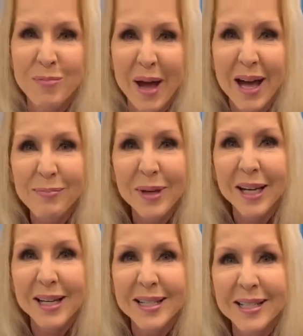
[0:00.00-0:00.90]
I
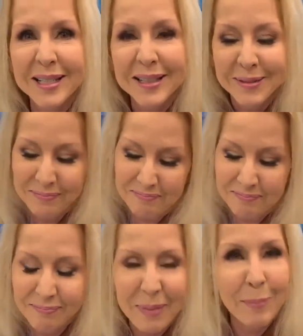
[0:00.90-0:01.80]
am
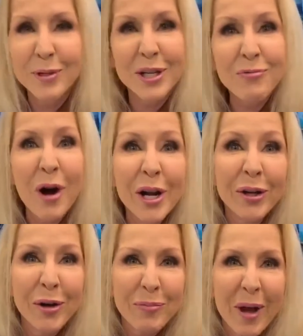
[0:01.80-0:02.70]
AI World.
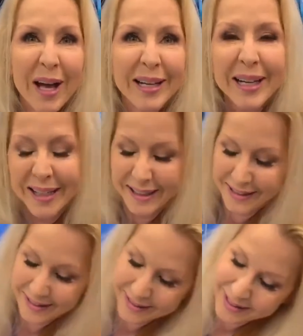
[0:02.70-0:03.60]
Just in
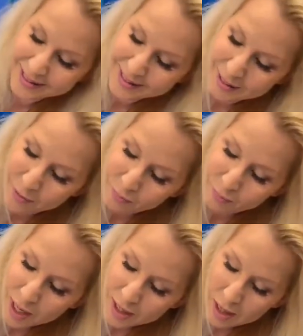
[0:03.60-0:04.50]
case you're wondering.
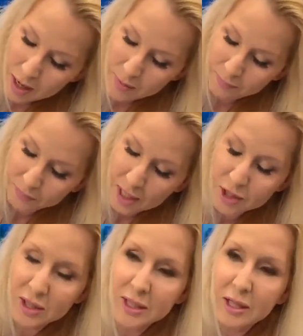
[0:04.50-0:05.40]

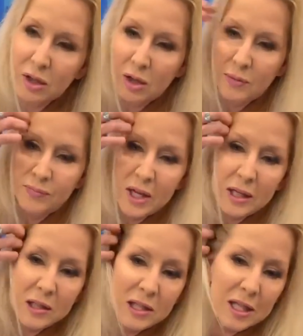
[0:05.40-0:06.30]
Um
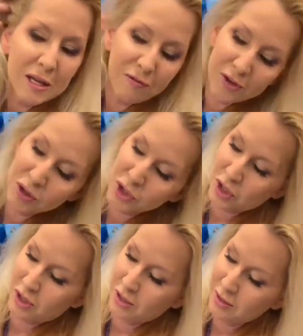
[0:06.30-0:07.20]
she's
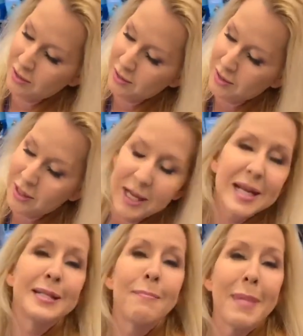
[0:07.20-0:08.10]
talking to the
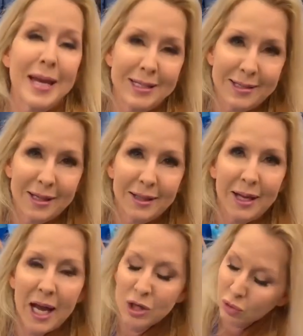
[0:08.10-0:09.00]
robot.
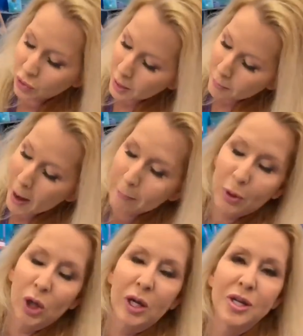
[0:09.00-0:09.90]
She's explaining
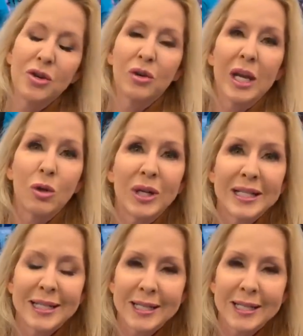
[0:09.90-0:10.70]
the robot.